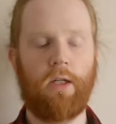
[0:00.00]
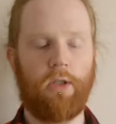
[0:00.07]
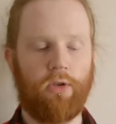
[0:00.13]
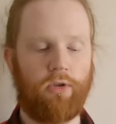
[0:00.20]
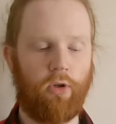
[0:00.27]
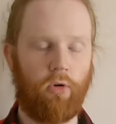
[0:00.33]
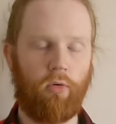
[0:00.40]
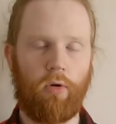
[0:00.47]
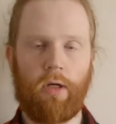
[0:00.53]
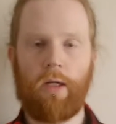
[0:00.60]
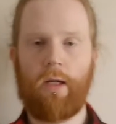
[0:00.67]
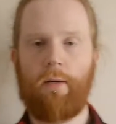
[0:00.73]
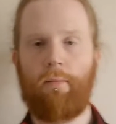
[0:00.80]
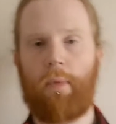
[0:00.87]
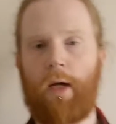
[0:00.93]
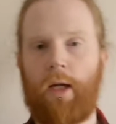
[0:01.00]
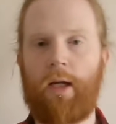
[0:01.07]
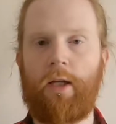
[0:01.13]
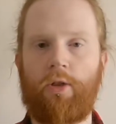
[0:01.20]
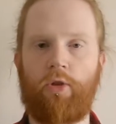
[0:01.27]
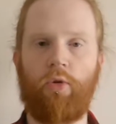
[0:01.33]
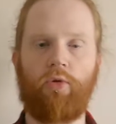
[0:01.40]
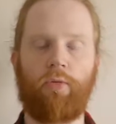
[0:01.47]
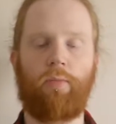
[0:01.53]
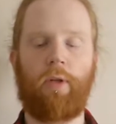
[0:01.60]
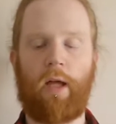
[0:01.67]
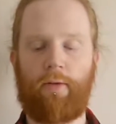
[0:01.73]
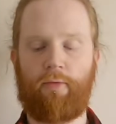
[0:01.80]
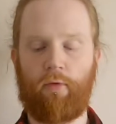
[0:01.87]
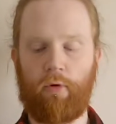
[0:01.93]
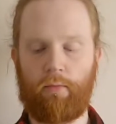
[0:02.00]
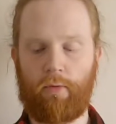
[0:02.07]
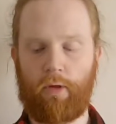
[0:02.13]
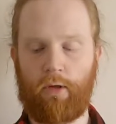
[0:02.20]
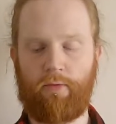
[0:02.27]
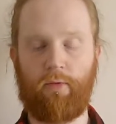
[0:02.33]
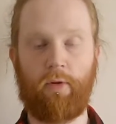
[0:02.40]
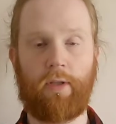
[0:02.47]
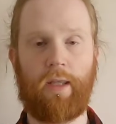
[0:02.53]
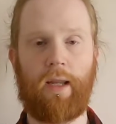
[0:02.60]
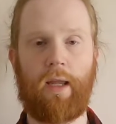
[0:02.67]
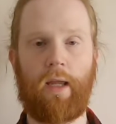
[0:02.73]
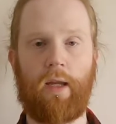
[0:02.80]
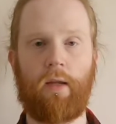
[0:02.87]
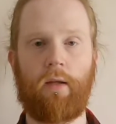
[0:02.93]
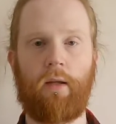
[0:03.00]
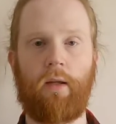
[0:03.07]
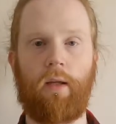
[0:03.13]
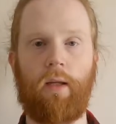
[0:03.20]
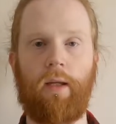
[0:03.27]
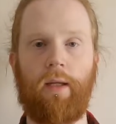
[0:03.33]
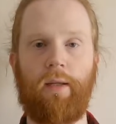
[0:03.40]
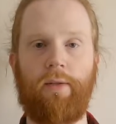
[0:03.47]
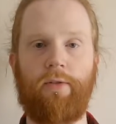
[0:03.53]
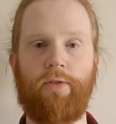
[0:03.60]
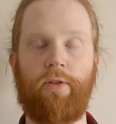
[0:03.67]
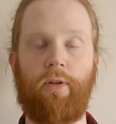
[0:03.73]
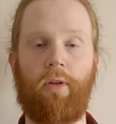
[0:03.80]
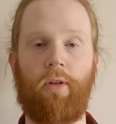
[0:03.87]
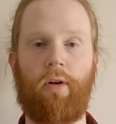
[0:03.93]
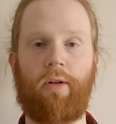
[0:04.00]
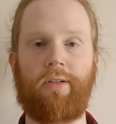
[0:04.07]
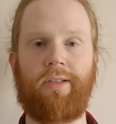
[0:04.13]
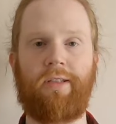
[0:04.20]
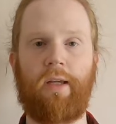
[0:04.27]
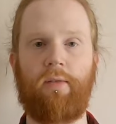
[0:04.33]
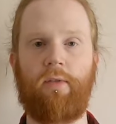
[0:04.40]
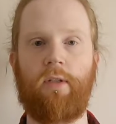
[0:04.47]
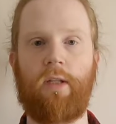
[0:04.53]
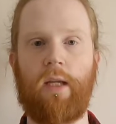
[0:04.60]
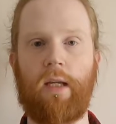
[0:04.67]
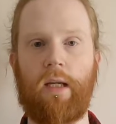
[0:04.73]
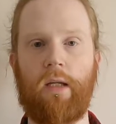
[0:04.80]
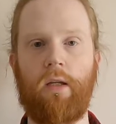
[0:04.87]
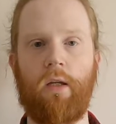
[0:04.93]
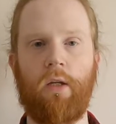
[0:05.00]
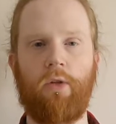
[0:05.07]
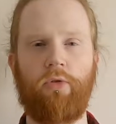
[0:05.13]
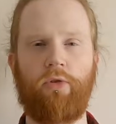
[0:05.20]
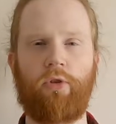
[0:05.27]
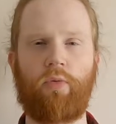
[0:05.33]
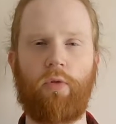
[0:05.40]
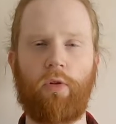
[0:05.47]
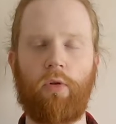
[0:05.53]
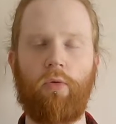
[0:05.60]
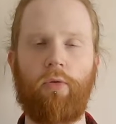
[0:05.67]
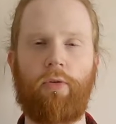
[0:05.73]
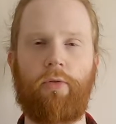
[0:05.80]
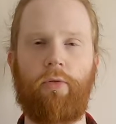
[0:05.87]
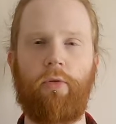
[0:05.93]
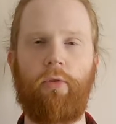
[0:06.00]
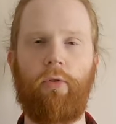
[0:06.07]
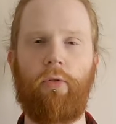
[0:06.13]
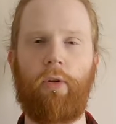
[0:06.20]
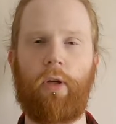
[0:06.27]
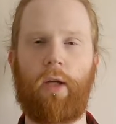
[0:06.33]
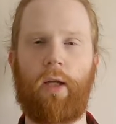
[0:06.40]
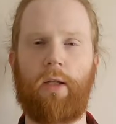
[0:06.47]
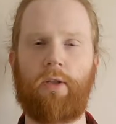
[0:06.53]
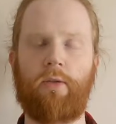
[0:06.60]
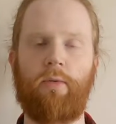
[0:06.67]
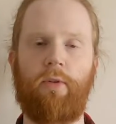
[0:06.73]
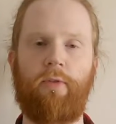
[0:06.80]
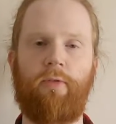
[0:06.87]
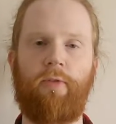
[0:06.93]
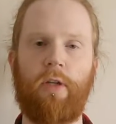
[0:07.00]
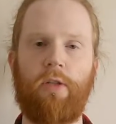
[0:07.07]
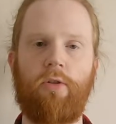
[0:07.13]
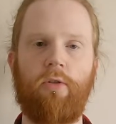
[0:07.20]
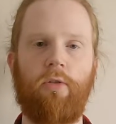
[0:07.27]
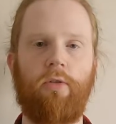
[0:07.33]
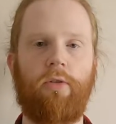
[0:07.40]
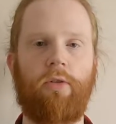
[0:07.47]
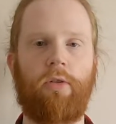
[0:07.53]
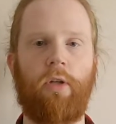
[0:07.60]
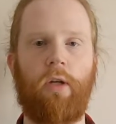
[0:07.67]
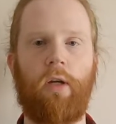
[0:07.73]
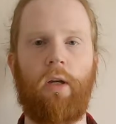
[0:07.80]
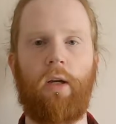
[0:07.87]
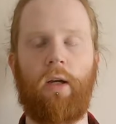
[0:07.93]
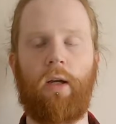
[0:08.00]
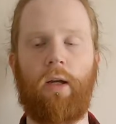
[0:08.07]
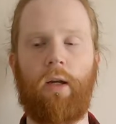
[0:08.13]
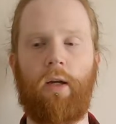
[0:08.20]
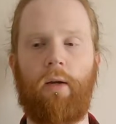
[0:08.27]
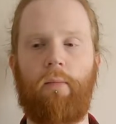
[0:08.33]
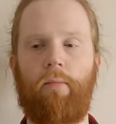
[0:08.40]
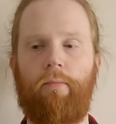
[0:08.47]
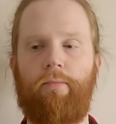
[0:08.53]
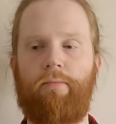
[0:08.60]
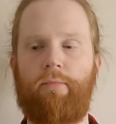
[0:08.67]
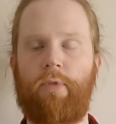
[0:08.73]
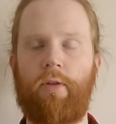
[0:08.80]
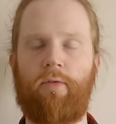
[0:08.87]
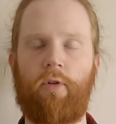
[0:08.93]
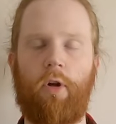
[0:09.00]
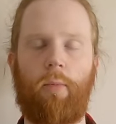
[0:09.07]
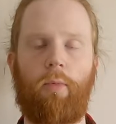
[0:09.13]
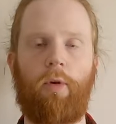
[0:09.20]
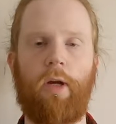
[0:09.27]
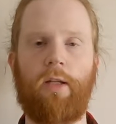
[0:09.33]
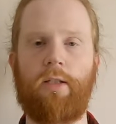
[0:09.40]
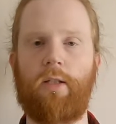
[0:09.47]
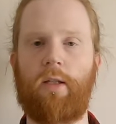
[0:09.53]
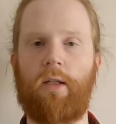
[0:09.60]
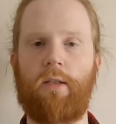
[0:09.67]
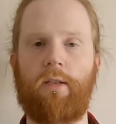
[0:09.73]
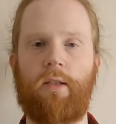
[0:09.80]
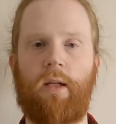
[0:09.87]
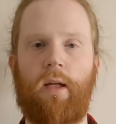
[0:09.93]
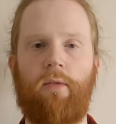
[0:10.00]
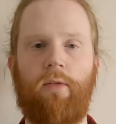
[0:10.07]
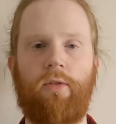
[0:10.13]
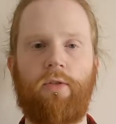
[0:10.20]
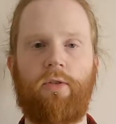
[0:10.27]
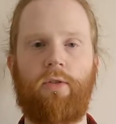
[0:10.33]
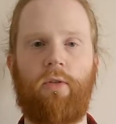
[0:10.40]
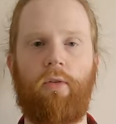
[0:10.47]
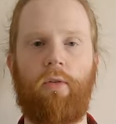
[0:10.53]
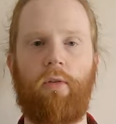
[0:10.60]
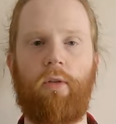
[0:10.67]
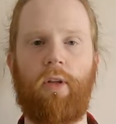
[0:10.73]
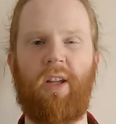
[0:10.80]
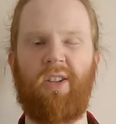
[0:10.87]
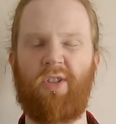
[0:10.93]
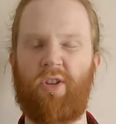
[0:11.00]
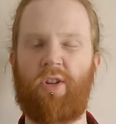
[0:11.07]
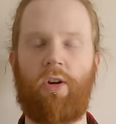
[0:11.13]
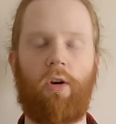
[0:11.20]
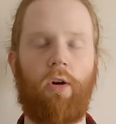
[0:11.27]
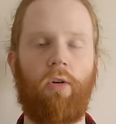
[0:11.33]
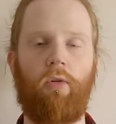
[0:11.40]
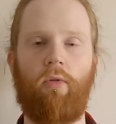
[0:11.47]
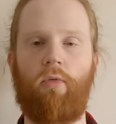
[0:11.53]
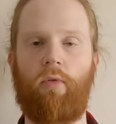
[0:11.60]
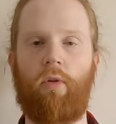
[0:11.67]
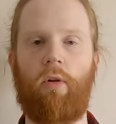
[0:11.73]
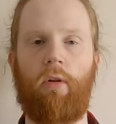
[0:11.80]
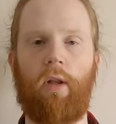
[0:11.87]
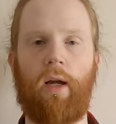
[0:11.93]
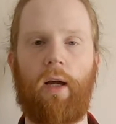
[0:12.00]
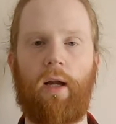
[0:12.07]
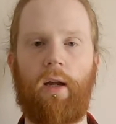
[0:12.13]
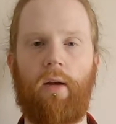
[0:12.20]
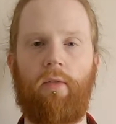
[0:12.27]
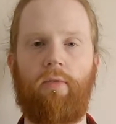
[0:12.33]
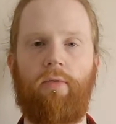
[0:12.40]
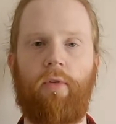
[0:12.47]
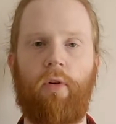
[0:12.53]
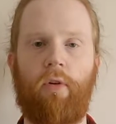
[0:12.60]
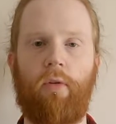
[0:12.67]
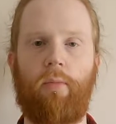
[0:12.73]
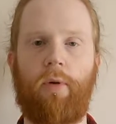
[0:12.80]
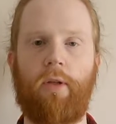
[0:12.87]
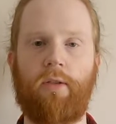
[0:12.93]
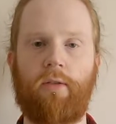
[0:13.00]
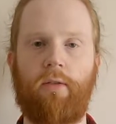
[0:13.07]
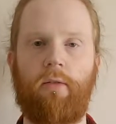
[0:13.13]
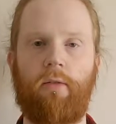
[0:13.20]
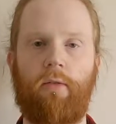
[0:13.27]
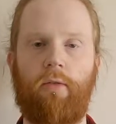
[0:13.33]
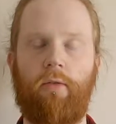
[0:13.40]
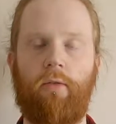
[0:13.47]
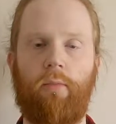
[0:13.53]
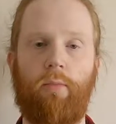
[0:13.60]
So my chosen platform for today is the Glock 17. So just want to go through some of the features, different upgrades and things that I've installed, and just how overall I have found the pistol to